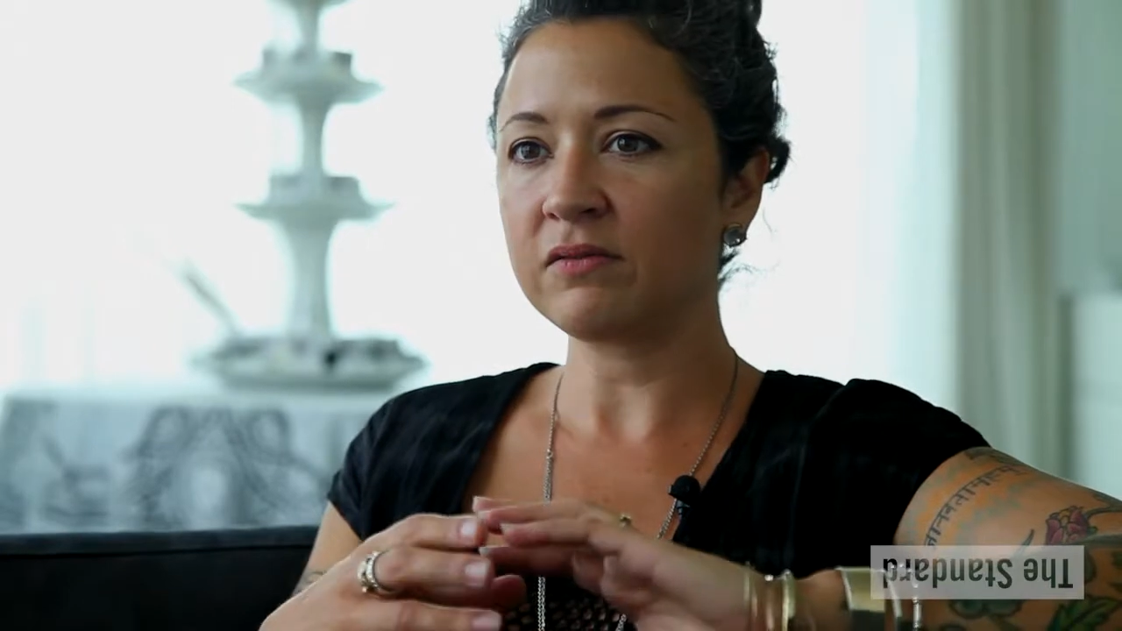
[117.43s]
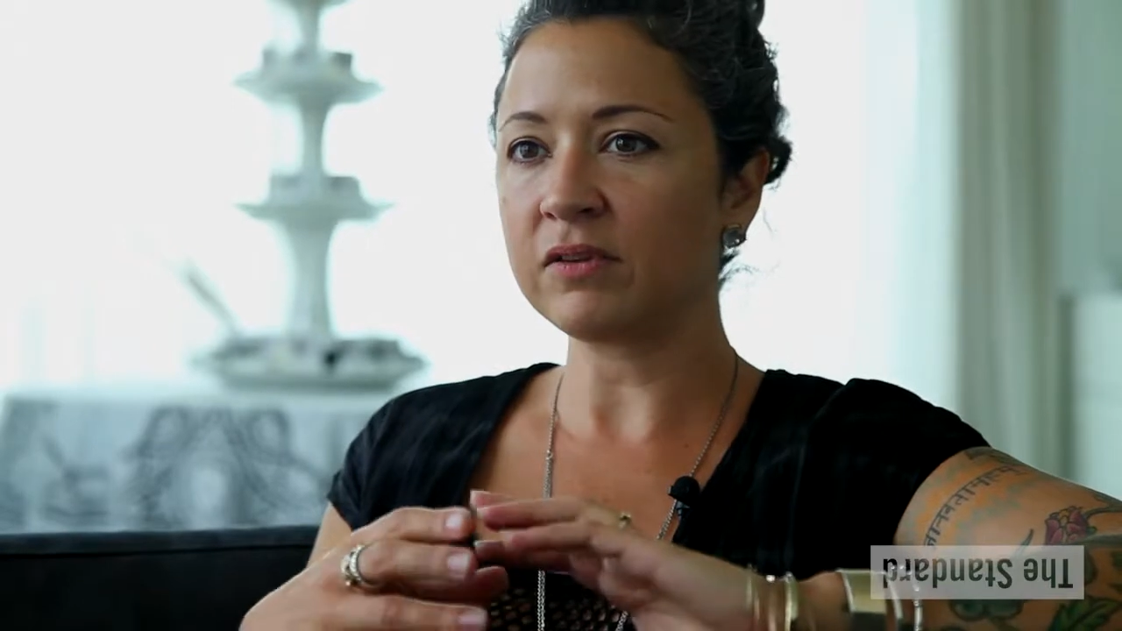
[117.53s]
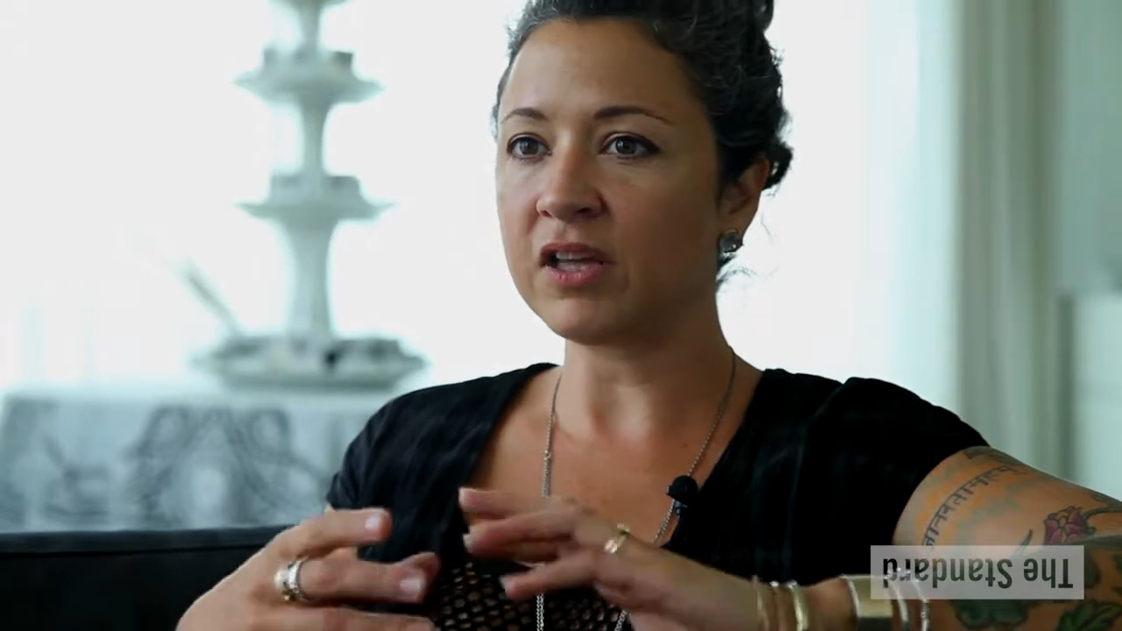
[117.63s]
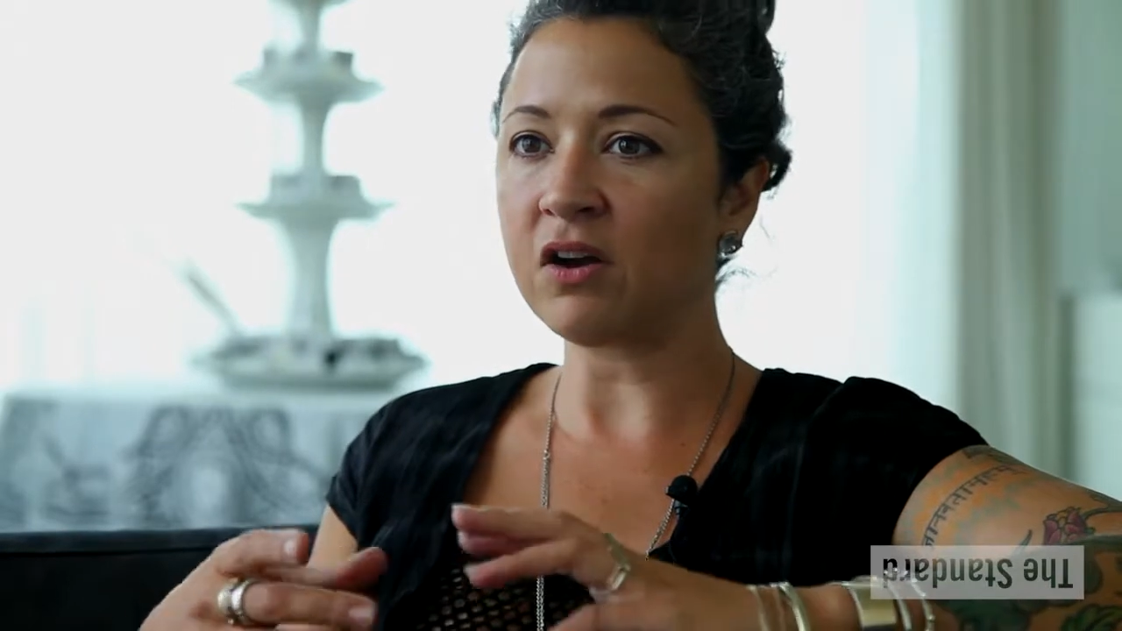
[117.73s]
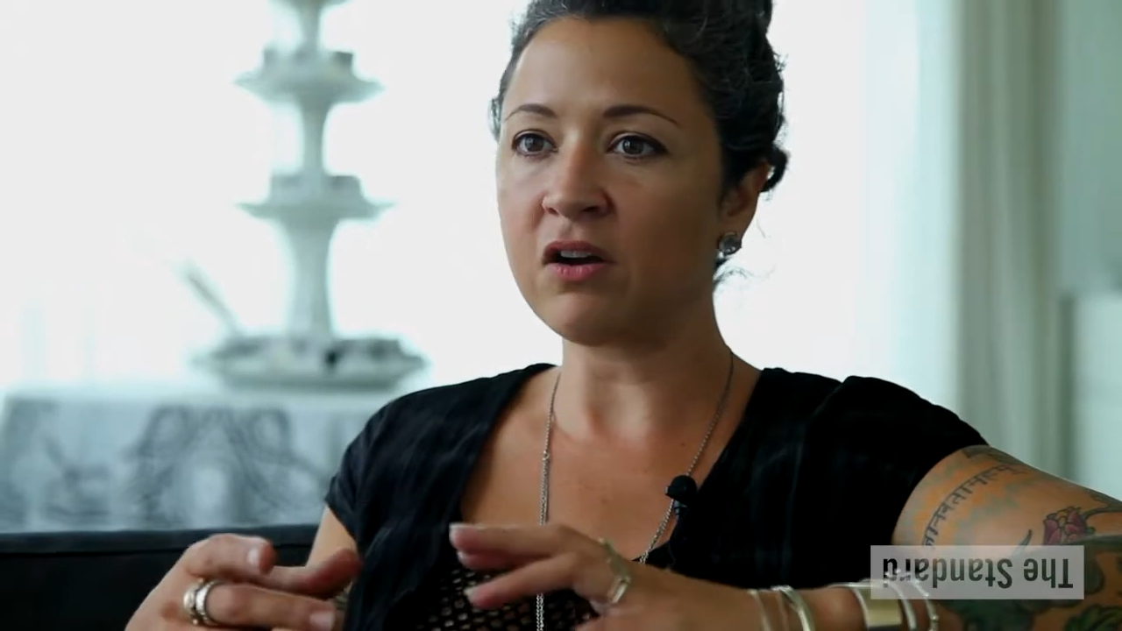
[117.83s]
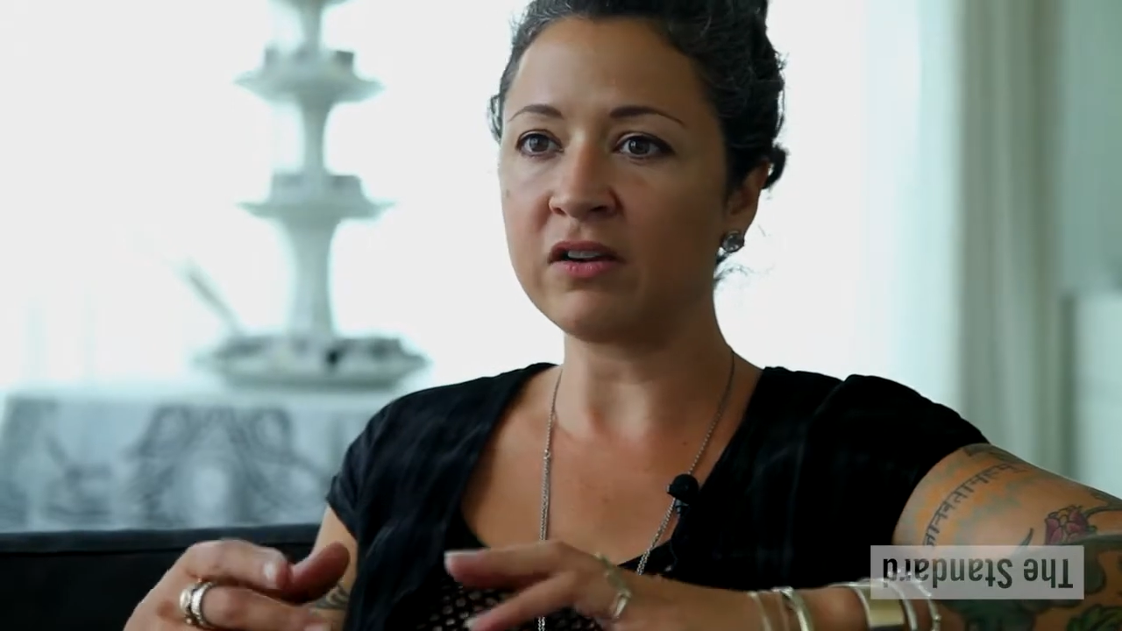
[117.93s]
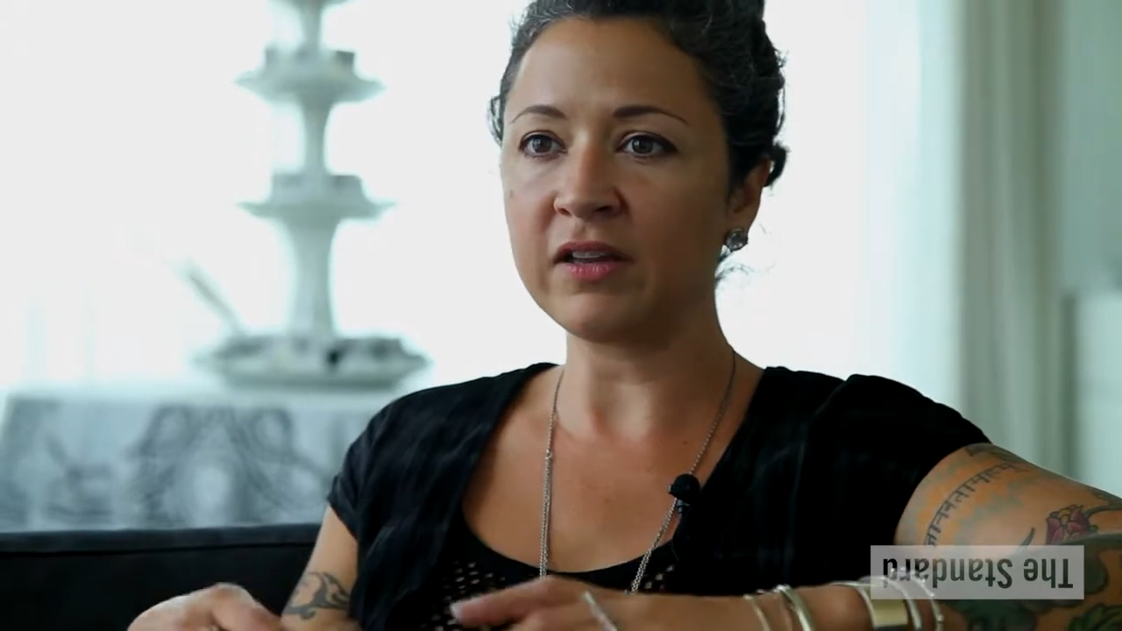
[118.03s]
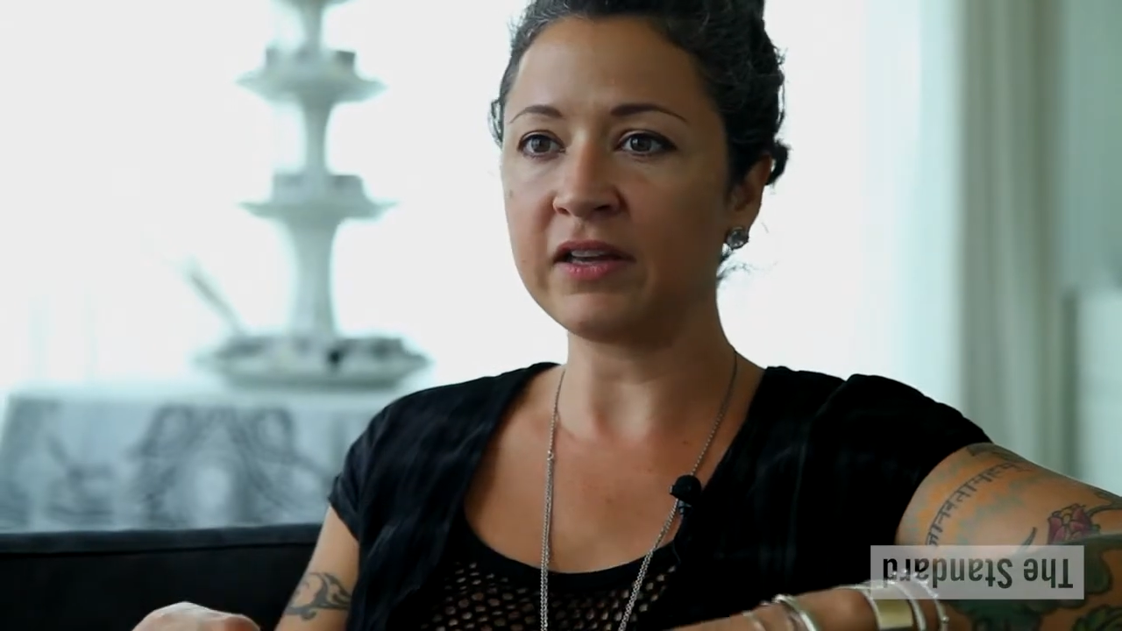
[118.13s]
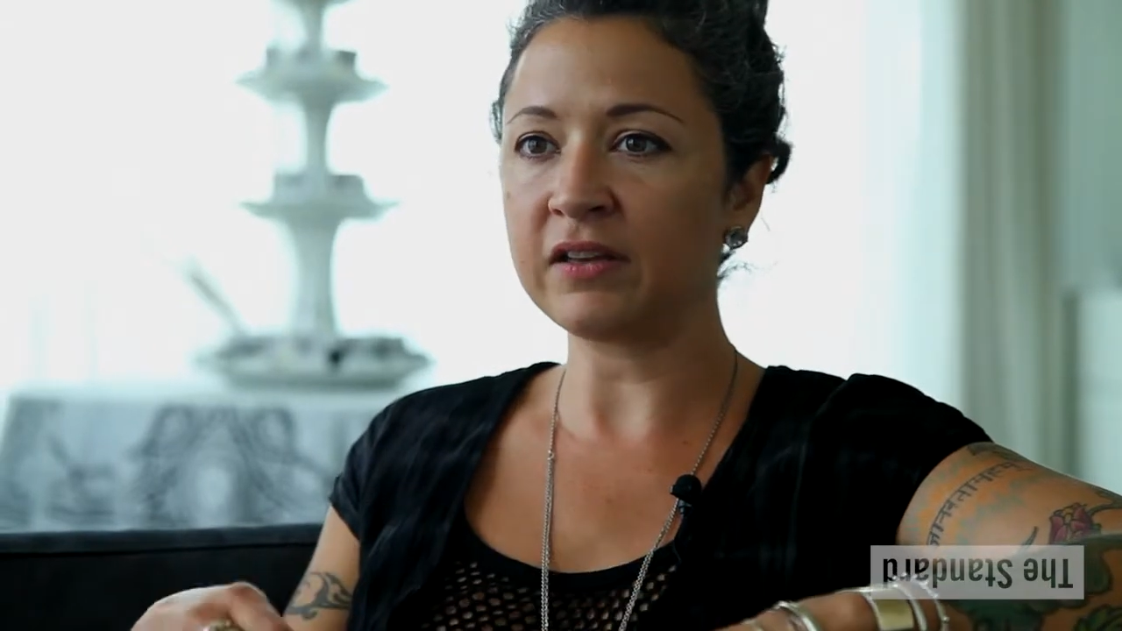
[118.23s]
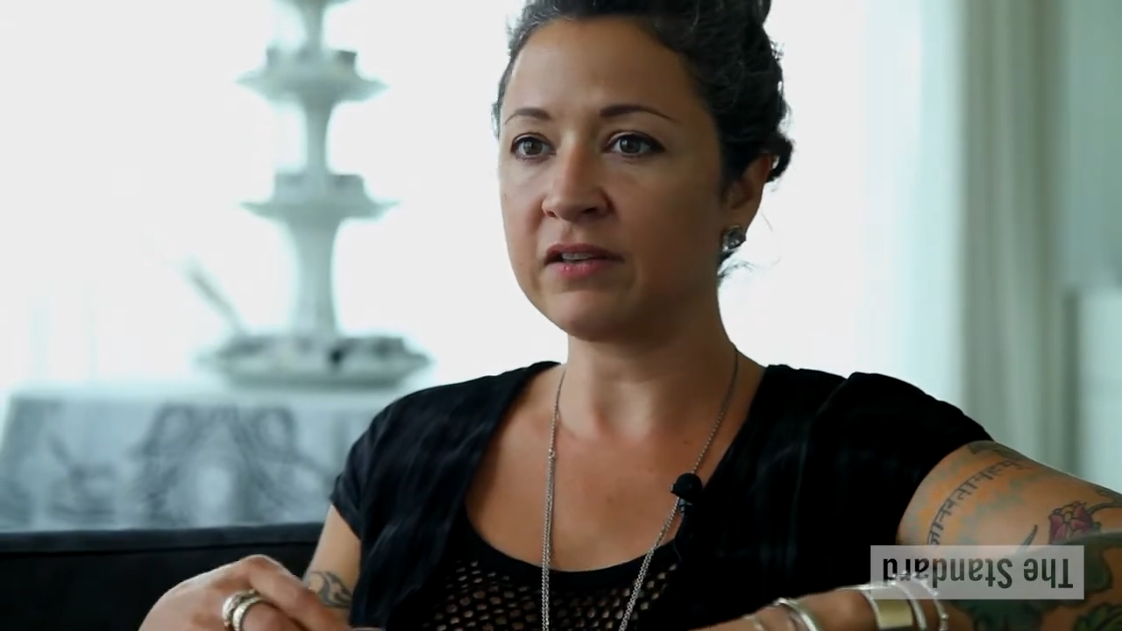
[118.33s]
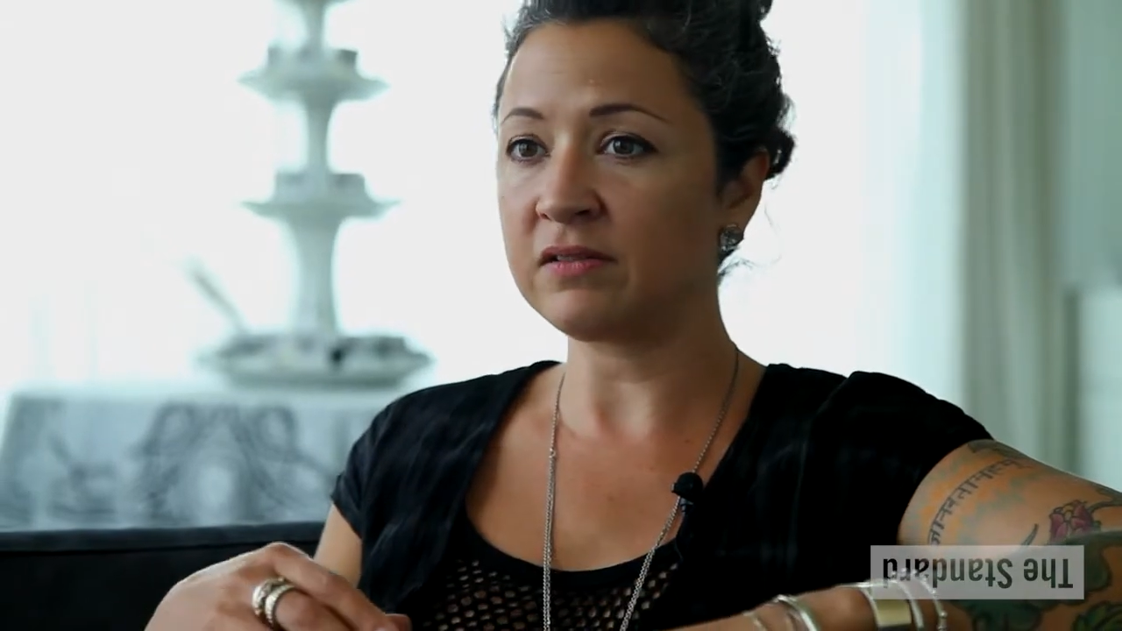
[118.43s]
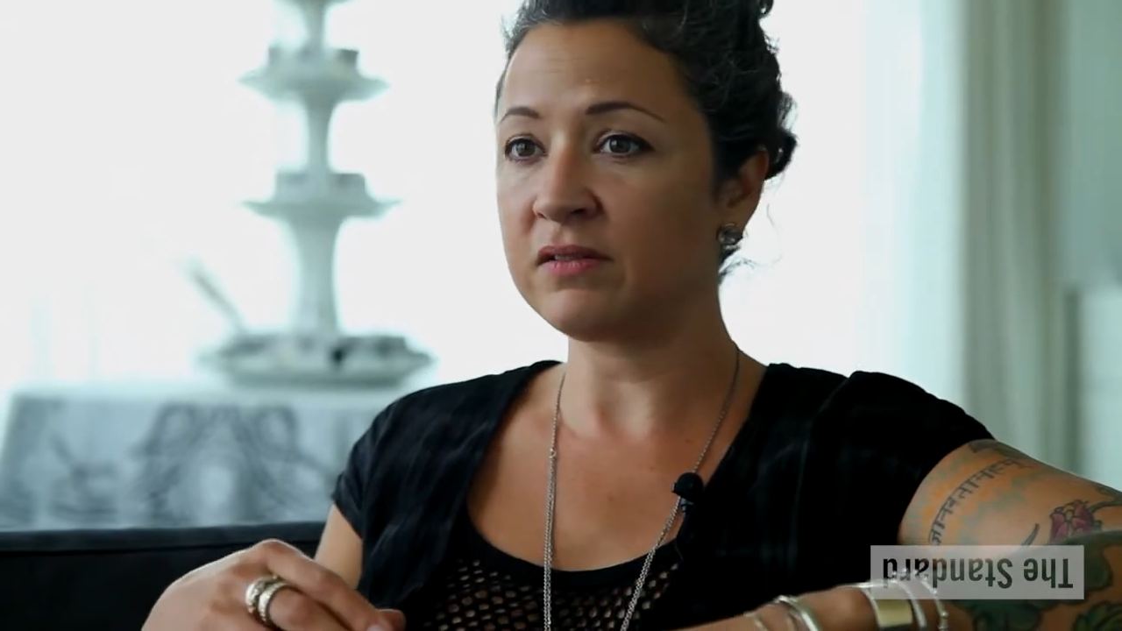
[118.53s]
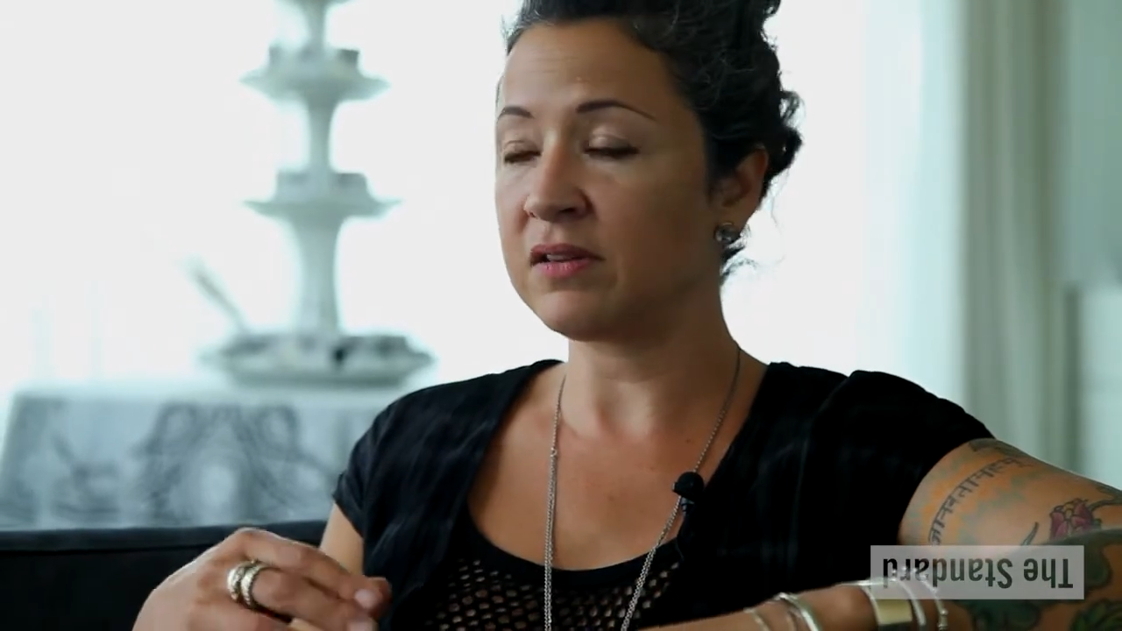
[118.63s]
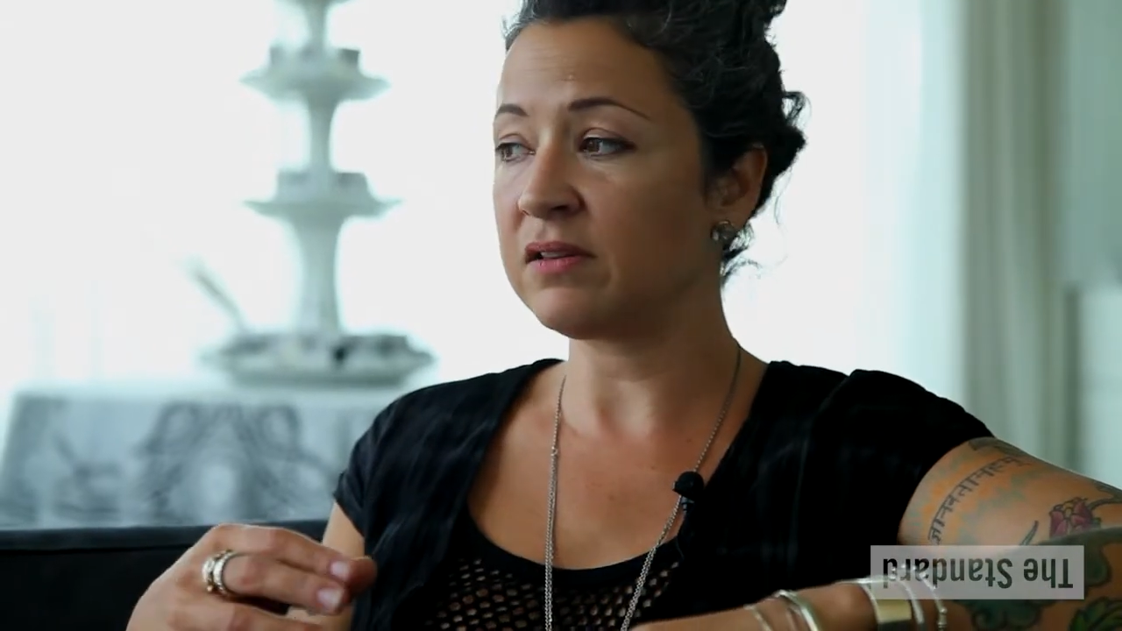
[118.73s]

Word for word: really are like in,